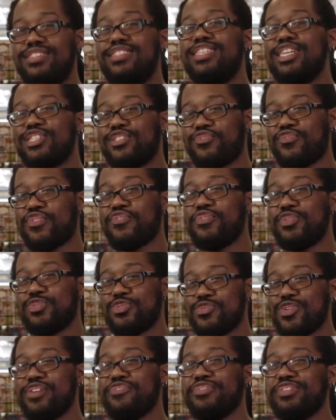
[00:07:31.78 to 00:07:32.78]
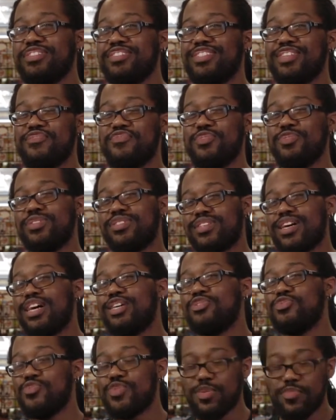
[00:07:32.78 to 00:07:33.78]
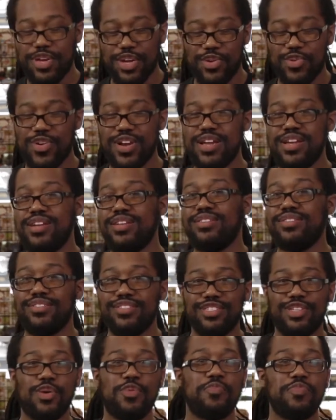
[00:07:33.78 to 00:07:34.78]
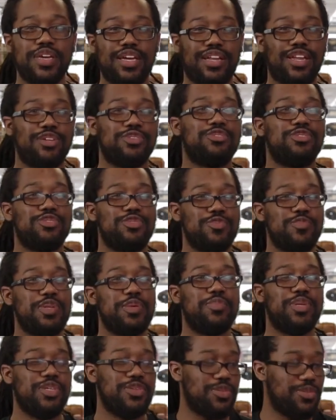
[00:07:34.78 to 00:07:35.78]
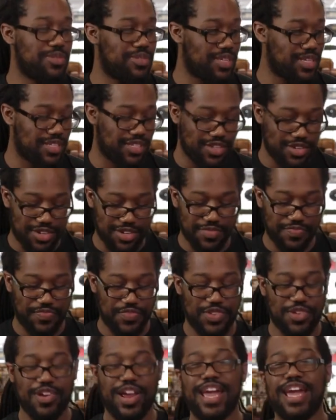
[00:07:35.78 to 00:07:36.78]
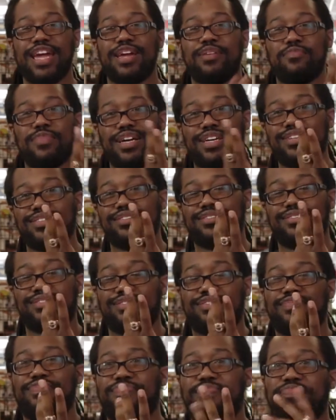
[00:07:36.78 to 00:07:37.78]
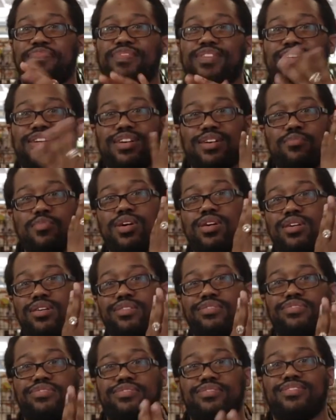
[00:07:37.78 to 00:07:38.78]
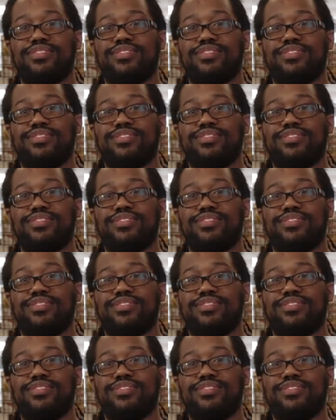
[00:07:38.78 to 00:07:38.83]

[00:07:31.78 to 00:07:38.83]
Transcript: just for future reference, if you decide you want to be a green, don't be close to too many blues, because your hand might come off.